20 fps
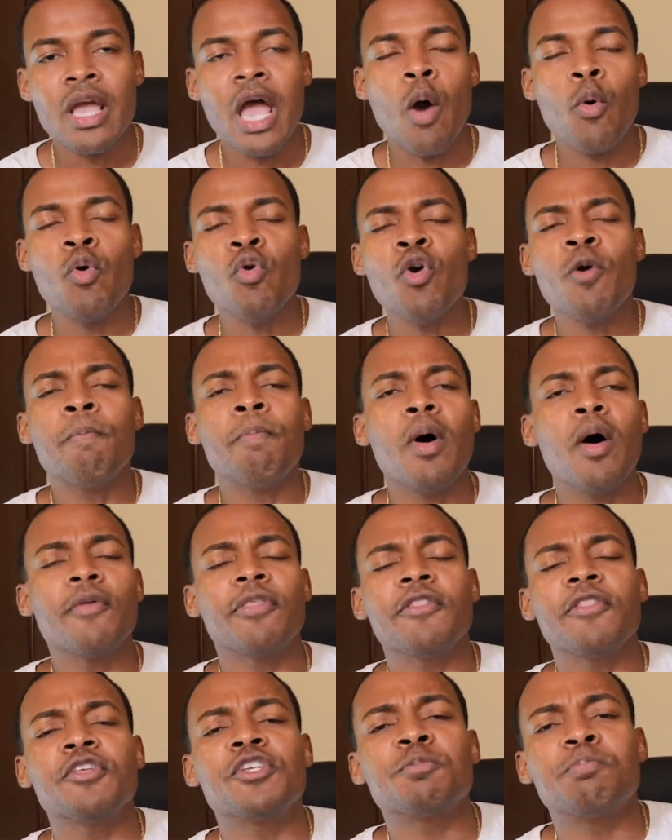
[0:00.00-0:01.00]
And we were
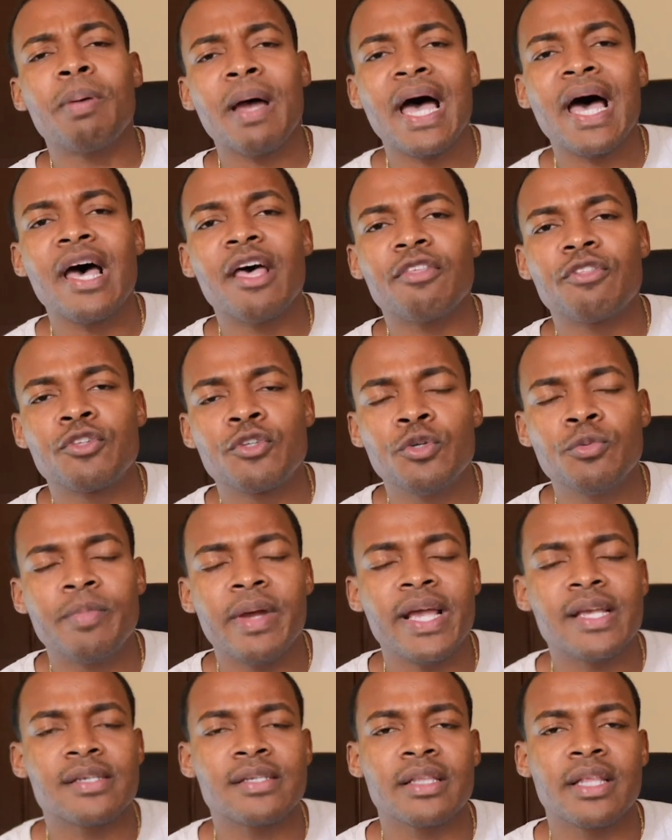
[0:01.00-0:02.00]
both on this path to
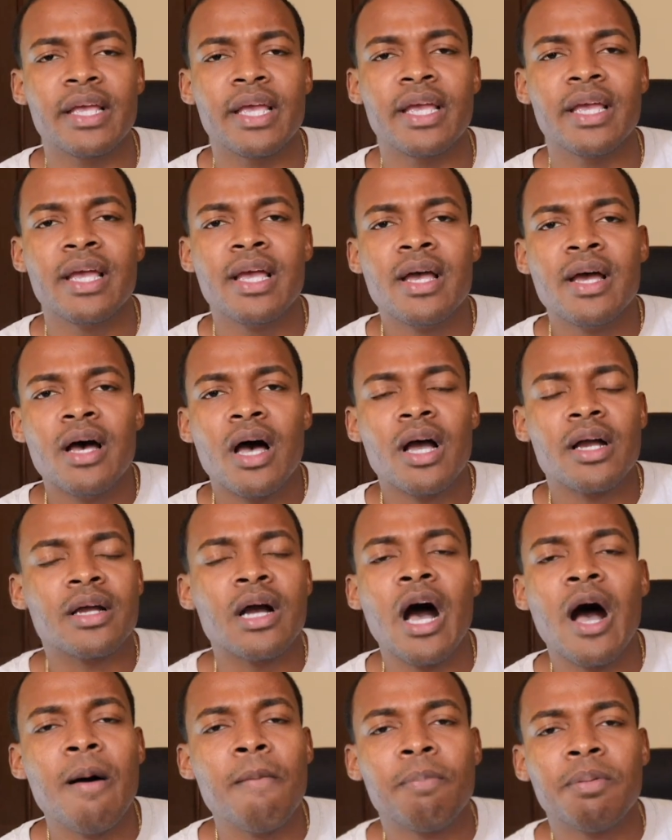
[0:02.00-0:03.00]
basically
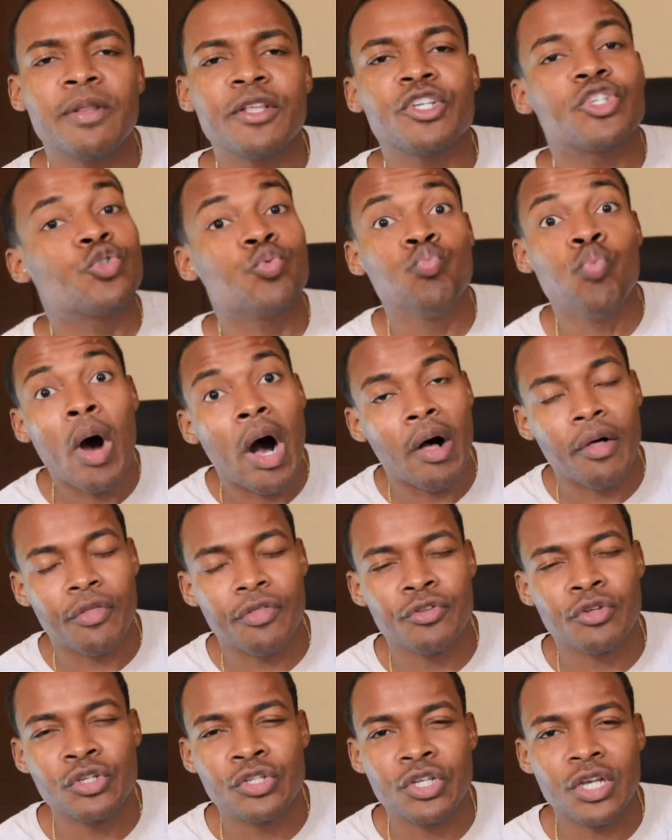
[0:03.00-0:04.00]
accomplish
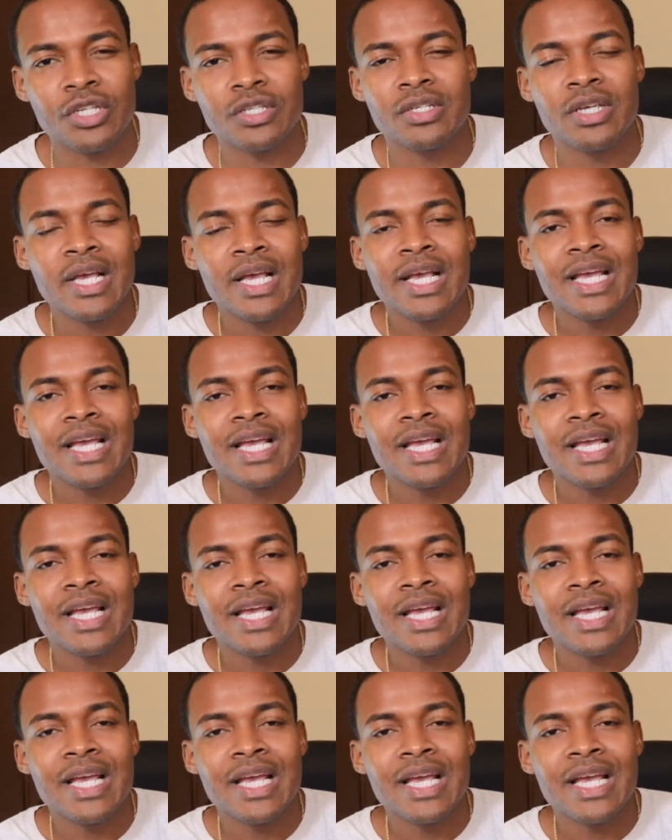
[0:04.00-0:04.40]
wealth, to just